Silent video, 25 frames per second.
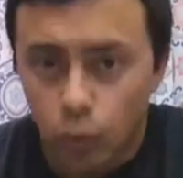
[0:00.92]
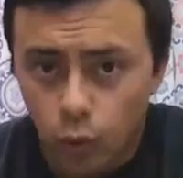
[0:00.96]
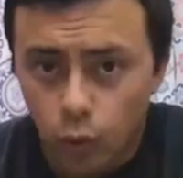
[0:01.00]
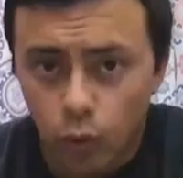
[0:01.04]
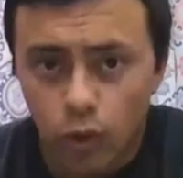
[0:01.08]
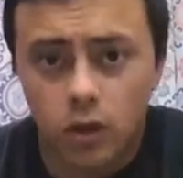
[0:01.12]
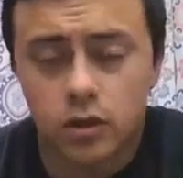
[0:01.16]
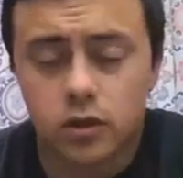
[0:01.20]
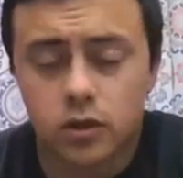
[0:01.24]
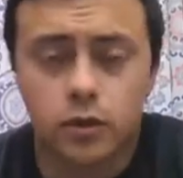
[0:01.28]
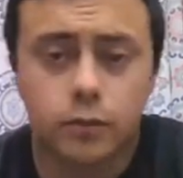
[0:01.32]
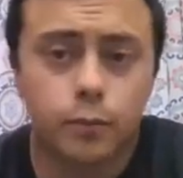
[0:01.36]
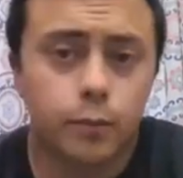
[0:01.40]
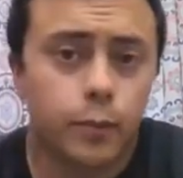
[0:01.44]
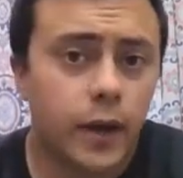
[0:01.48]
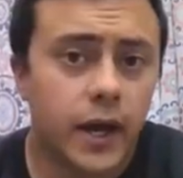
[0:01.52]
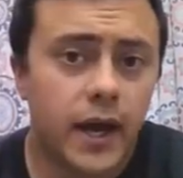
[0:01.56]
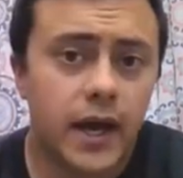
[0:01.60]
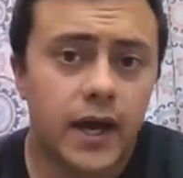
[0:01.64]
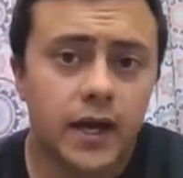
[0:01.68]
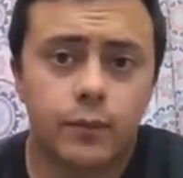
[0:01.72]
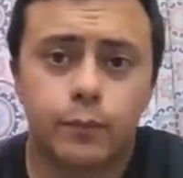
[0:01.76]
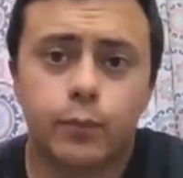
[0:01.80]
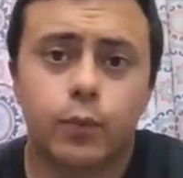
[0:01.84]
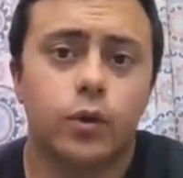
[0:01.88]
Welcome
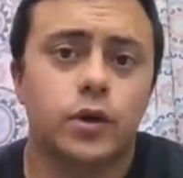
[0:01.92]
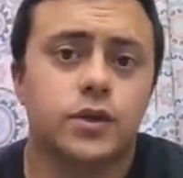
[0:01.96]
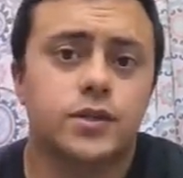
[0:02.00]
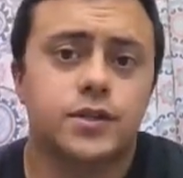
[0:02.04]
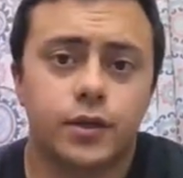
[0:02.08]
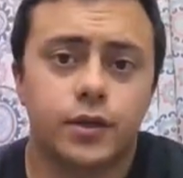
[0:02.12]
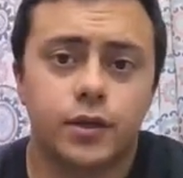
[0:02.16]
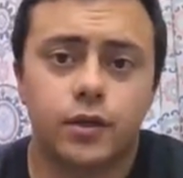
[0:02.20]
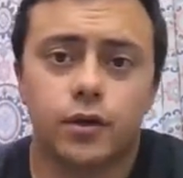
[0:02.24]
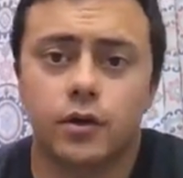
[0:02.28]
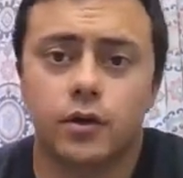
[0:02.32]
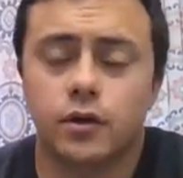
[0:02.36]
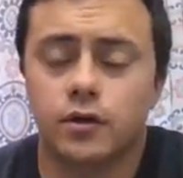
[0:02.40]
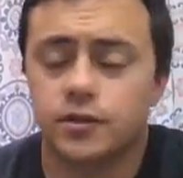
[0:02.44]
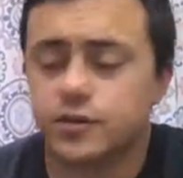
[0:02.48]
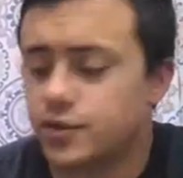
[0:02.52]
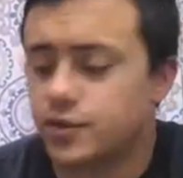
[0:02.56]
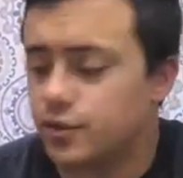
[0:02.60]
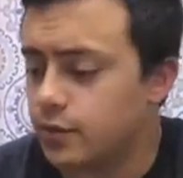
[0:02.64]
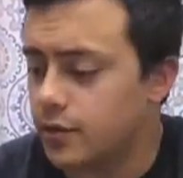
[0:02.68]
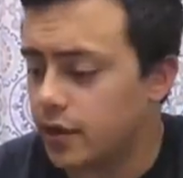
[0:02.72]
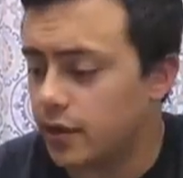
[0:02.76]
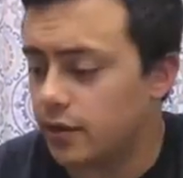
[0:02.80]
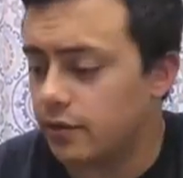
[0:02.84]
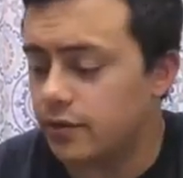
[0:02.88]
back, boys and girls,
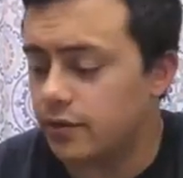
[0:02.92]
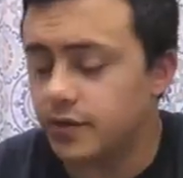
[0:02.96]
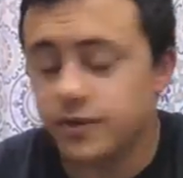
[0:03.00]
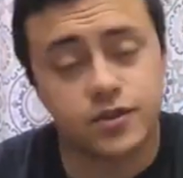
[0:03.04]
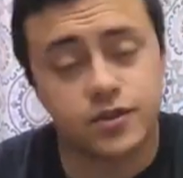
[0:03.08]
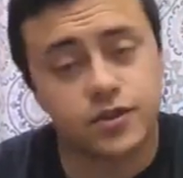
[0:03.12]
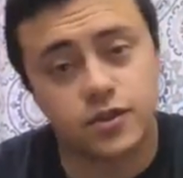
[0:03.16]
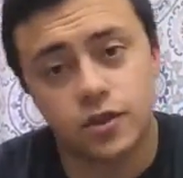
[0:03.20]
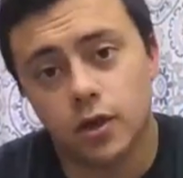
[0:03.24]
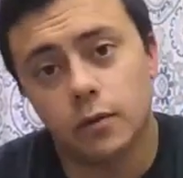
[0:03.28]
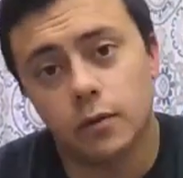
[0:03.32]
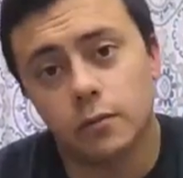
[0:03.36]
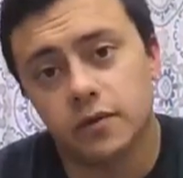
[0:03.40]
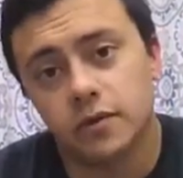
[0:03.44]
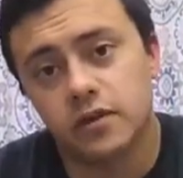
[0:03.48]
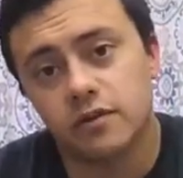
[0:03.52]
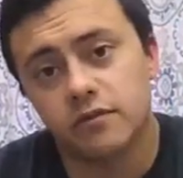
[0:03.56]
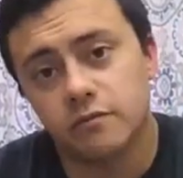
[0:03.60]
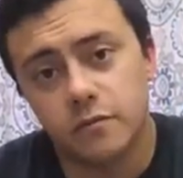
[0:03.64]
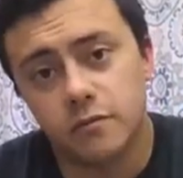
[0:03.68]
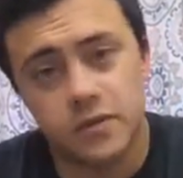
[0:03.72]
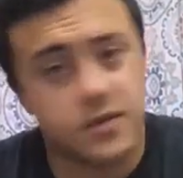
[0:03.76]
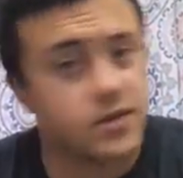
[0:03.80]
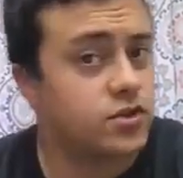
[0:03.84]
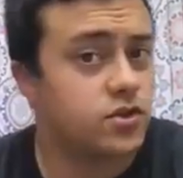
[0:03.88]
to another installment
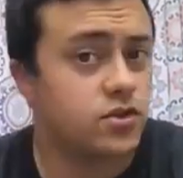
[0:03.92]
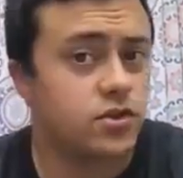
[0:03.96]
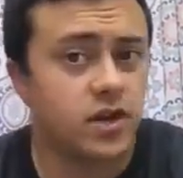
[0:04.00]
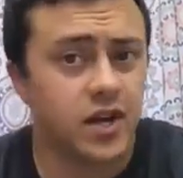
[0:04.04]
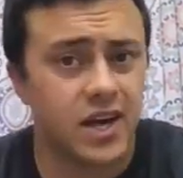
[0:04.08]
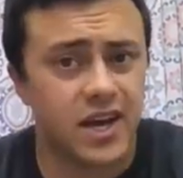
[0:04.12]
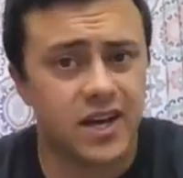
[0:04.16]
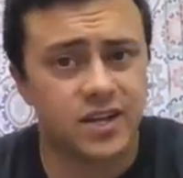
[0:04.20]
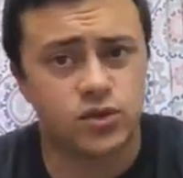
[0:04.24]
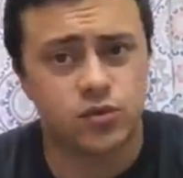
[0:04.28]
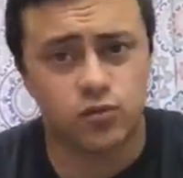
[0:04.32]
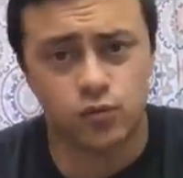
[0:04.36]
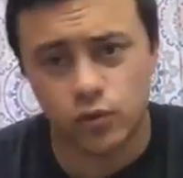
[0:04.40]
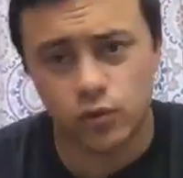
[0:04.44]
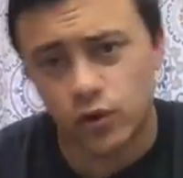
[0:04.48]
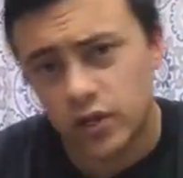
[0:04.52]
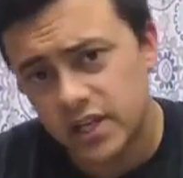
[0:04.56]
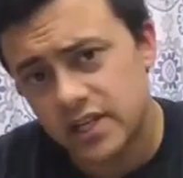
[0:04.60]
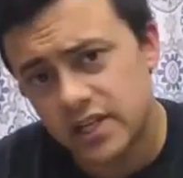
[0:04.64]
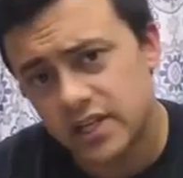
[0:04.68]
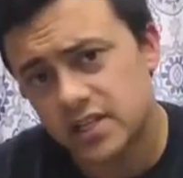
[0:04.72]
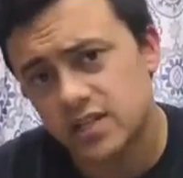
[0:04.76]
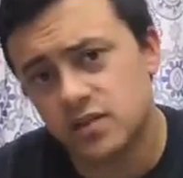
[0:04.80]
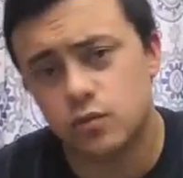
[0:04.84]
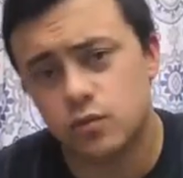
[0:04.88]
of Mr. Hatch
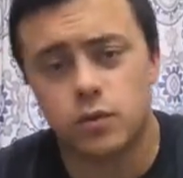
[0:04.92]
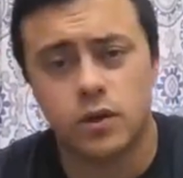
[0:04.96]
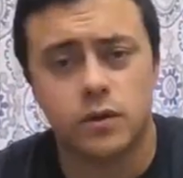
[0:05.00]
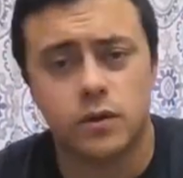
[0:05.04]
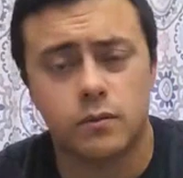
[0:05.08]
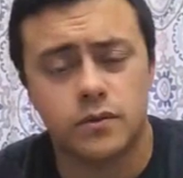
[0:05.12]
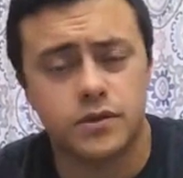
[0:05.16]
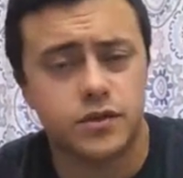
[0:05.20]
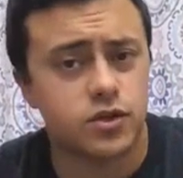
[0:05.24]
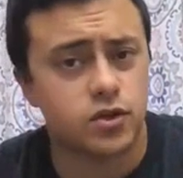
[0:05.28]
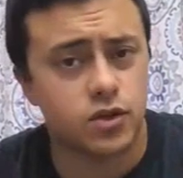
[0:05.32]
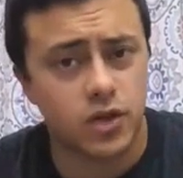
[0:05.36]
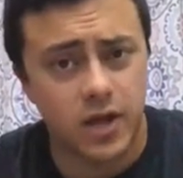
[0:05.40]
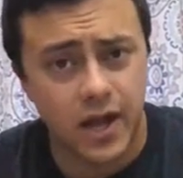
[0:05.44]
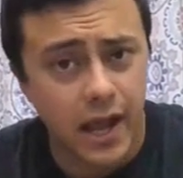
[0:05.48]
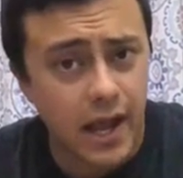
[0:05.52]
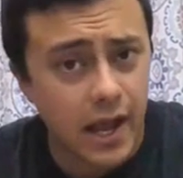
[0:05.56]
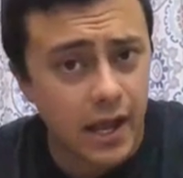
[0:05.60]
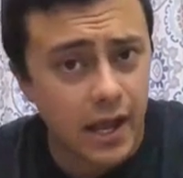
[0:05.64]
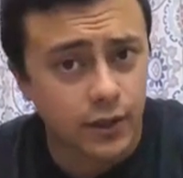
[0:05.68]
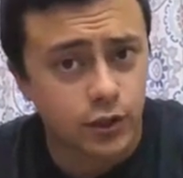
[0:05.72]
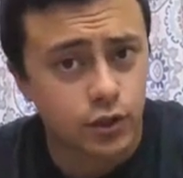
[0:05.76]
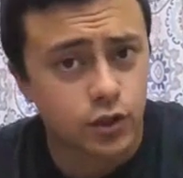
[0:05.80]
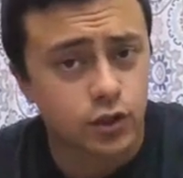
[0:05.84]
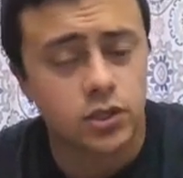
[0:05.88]
Reads, where Mr.
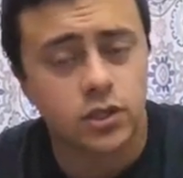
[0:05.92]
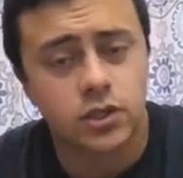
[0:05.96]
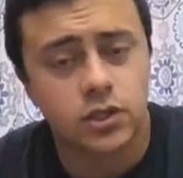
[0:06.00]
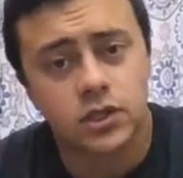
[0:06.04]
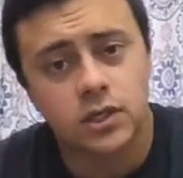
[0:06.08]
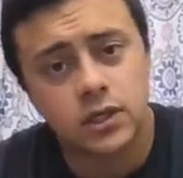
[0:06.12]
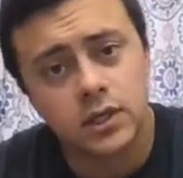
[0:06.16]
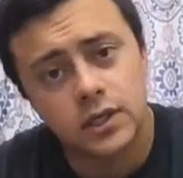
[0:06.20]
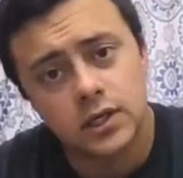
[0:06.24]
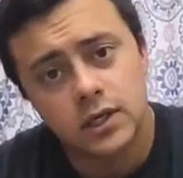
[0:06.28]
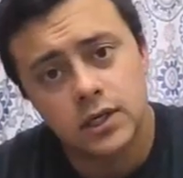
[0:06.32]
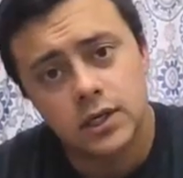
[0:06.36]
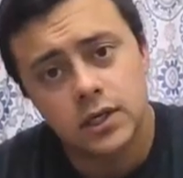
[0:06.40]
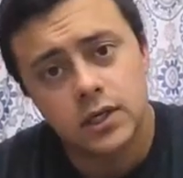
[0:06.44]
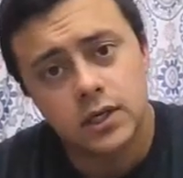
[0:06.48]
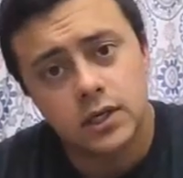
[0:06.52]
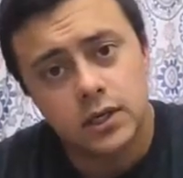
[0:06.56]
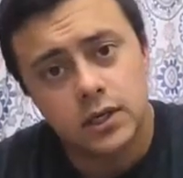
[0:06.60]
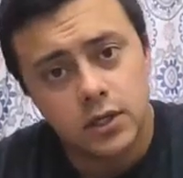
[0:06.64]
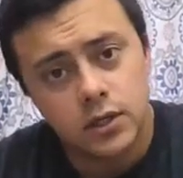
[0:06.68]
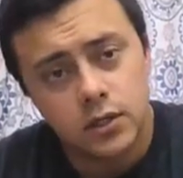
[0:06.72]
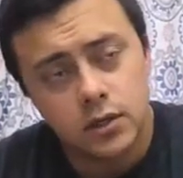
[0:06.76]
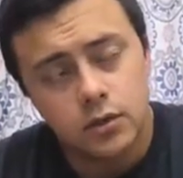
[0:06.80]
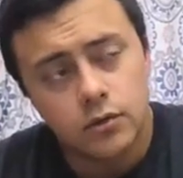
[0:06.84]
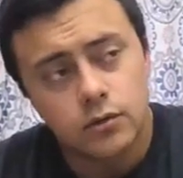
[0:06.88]
Hatch
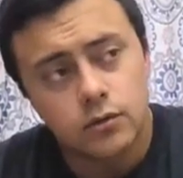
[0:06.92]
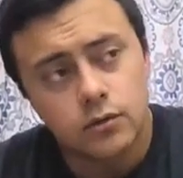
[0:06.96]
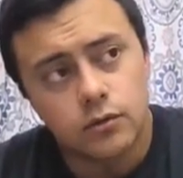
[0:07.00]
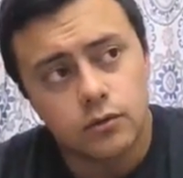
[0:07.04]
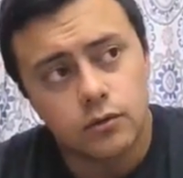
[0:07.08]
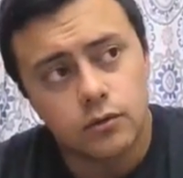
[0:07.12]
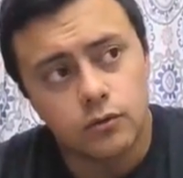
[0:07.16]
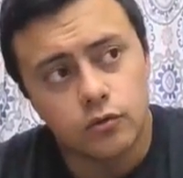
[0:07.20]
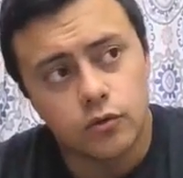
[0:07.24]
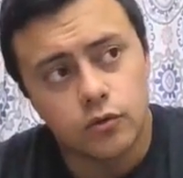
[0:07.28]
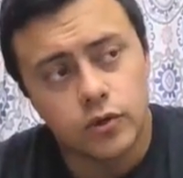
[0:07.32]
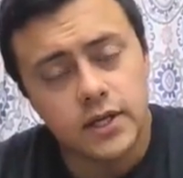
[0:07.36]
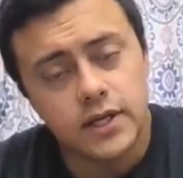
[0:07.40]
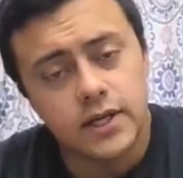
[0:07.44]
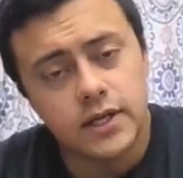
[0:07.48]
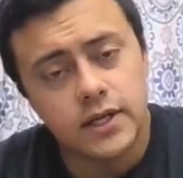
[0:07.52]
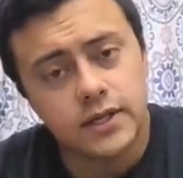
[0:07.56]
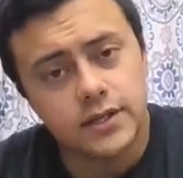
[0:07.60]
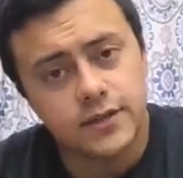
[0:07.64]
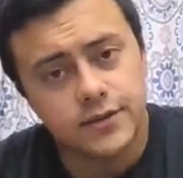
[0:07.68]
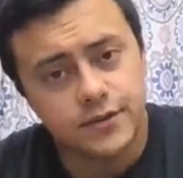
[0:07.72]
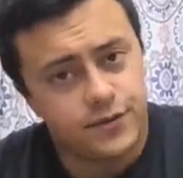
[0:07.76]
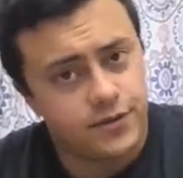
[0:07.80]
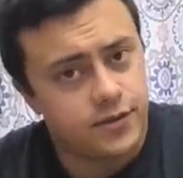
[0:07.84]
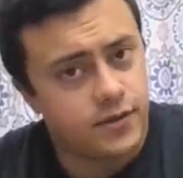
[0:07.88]

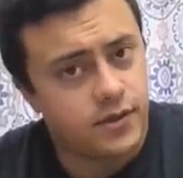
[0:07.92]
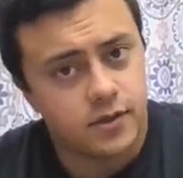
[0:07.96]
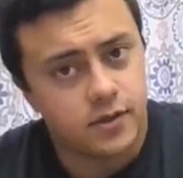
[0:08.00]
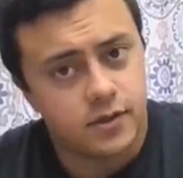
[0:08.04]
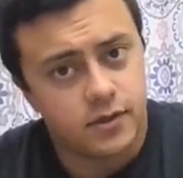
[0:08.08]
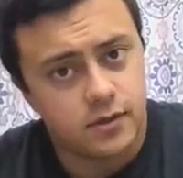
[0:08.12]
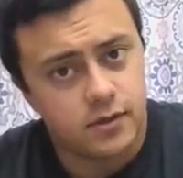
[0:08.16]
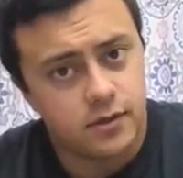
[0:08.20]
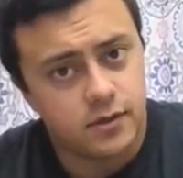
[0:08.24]
reads.